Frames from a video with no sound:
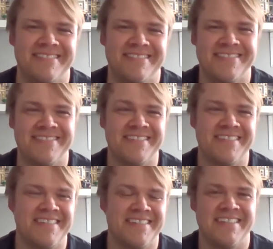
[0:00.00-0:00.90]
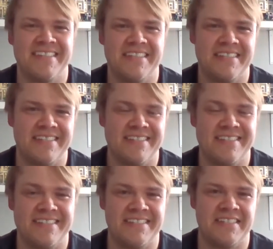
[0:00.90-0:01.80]

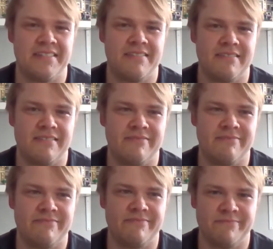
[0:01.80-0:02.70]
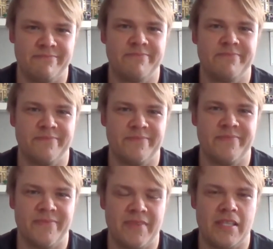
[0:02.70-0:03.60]

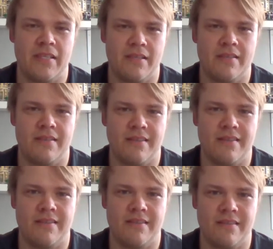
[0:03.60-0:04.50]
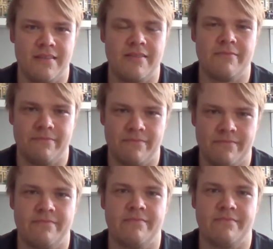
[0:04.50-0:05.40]

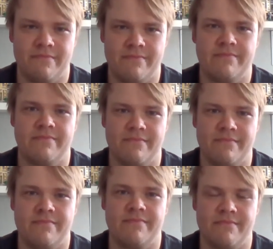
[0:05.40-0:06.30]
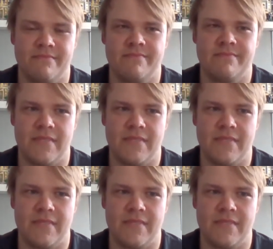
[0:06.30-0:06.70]
(not speaking)